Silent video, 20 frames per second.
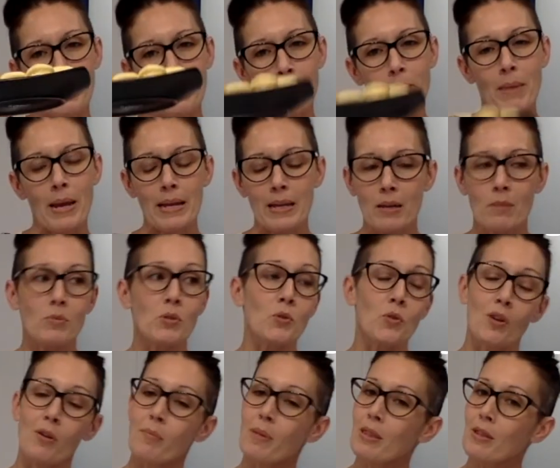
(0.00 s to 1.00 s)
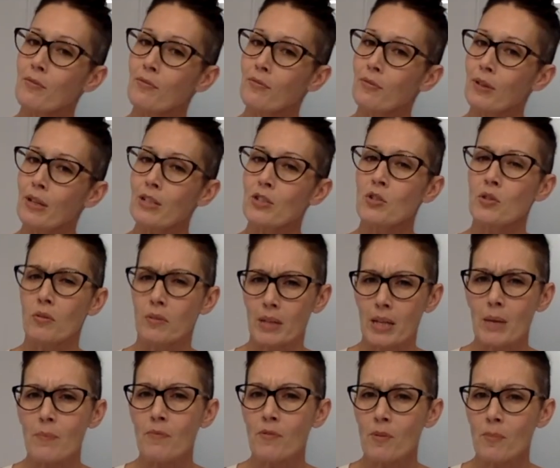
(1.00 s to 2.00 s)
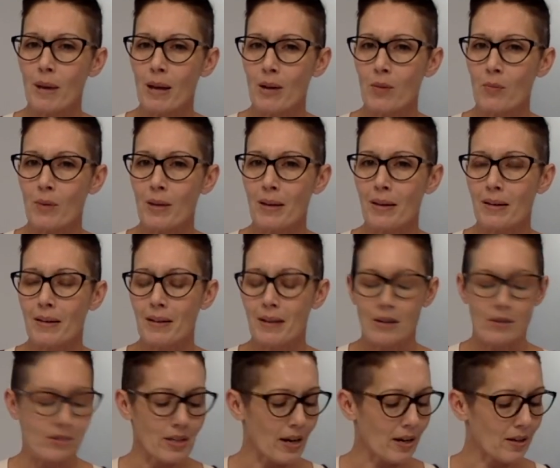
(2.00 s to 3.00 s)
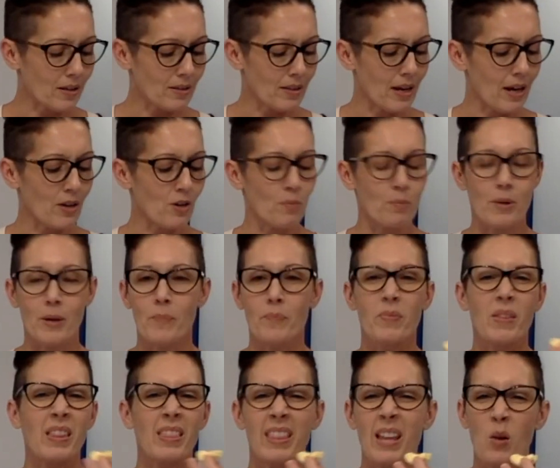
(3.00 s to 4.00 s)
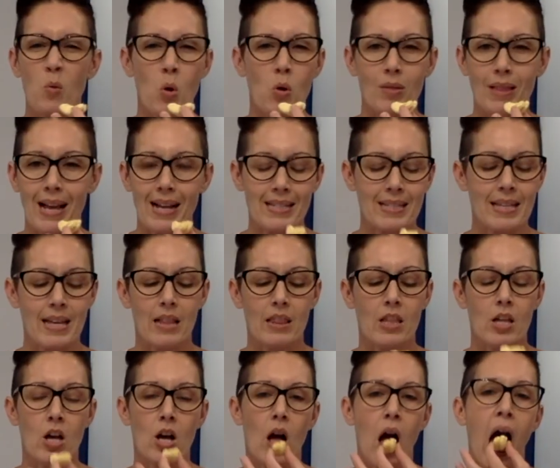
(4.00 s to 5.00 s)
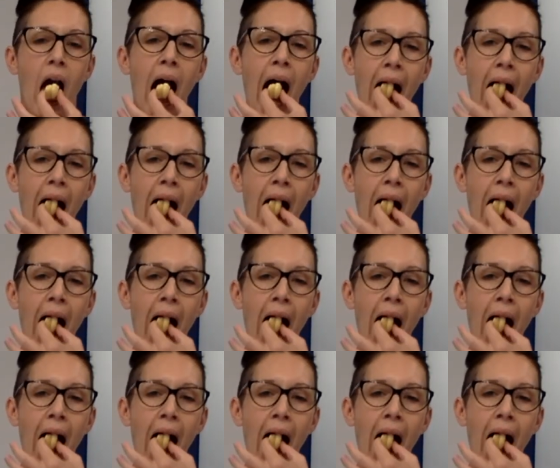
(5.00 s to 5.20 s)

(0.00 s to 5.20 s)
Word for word: Make them, store them in the fridge. They'll keep for about a week in an airtight container, but they won't last that long.